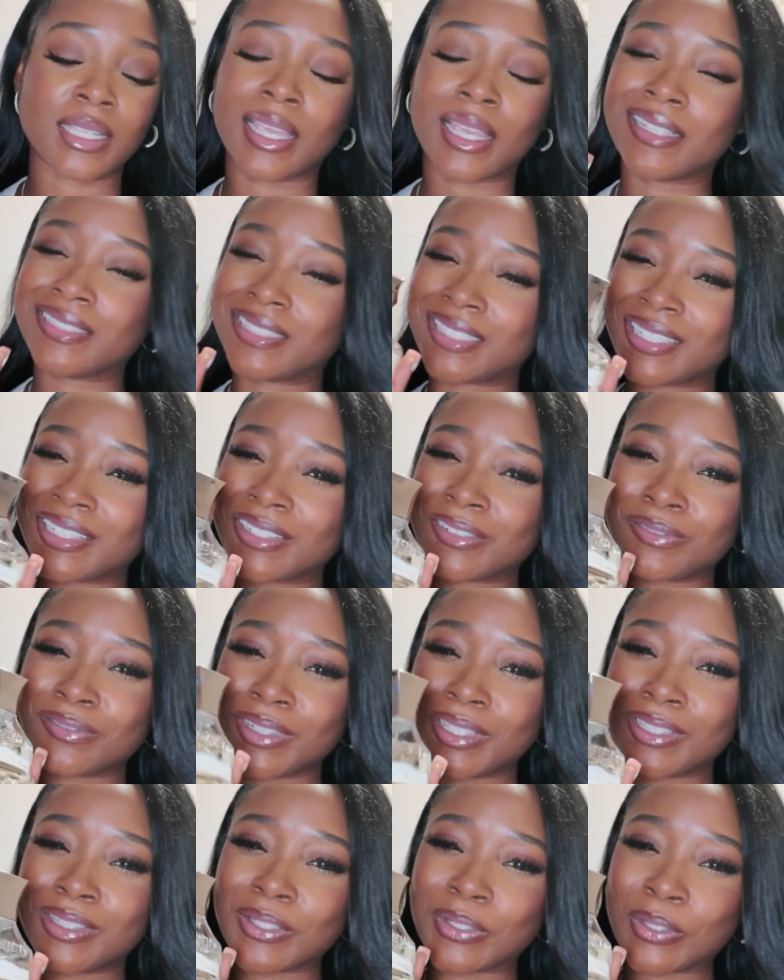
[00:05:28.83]
I didn't
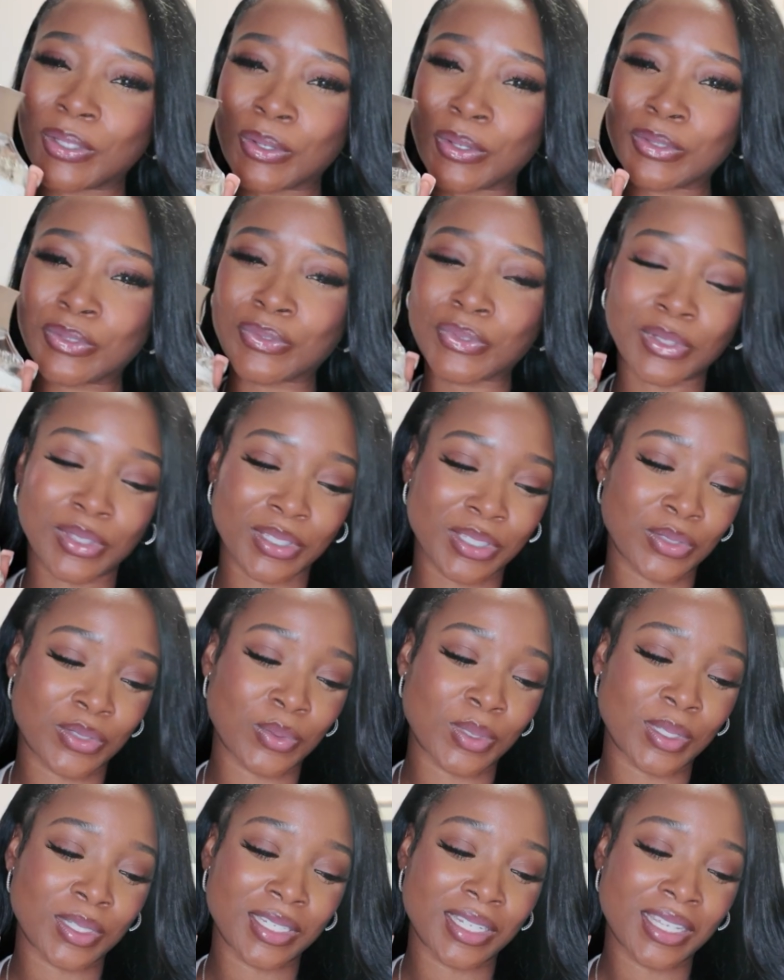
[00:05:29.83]
read the notes for this
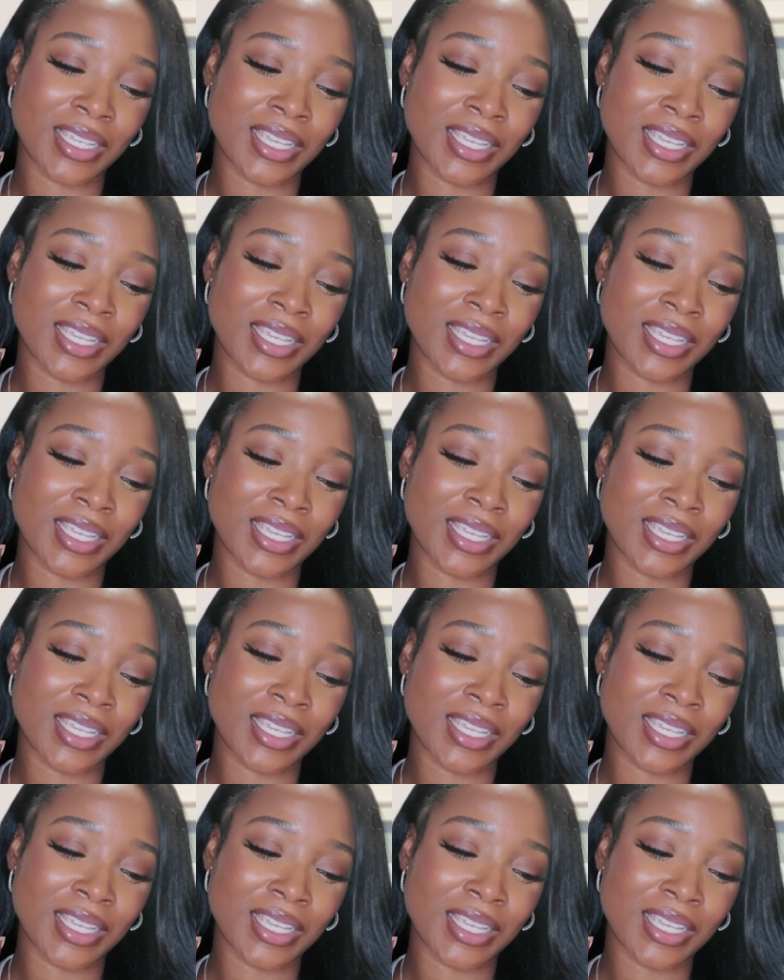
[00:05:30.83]
one,